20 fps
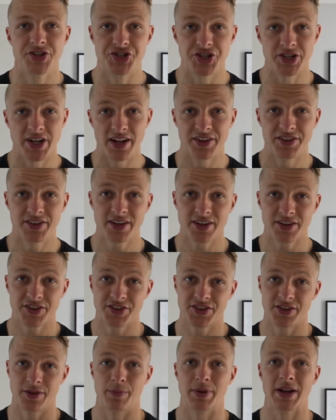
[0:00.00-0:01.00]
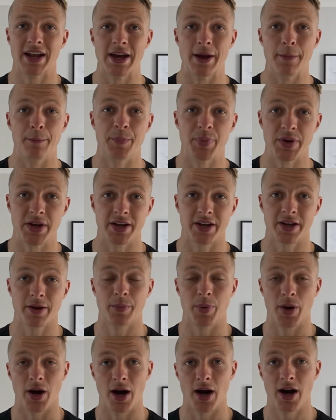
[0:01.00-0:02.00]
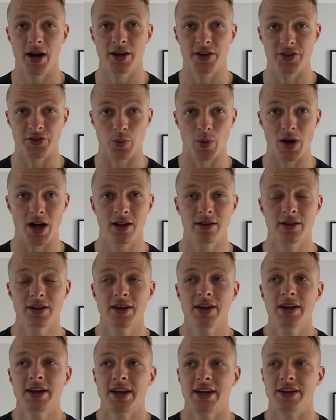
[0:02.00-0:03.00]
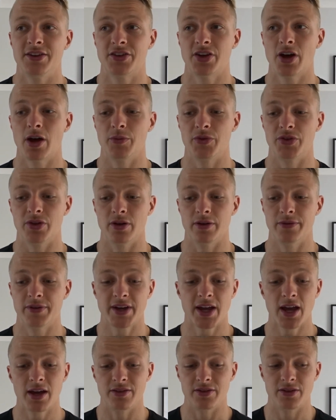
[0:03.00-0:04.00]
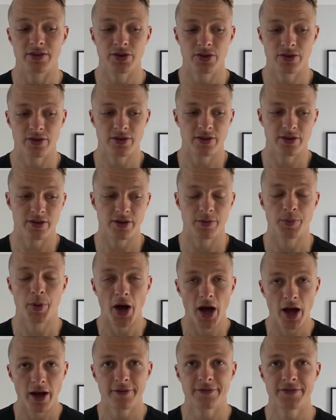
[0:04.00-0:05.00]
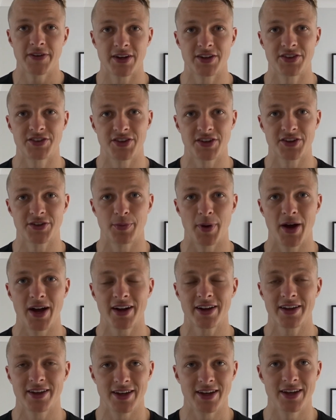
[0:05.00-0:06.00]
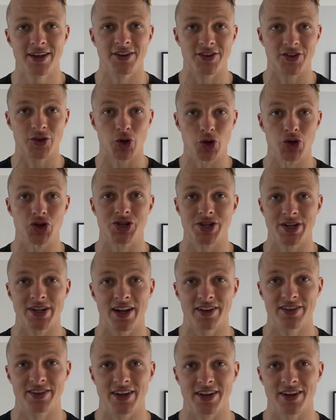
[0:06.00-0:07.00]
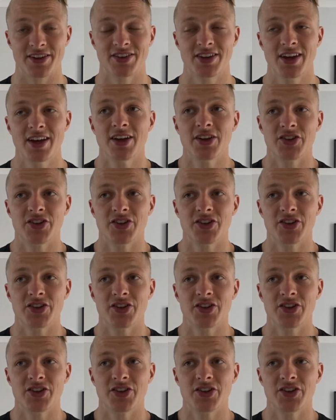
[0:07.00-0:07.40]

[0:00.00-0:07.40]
Genetics play a big part as well in terms of, again, the perfect six-pack is good genetics.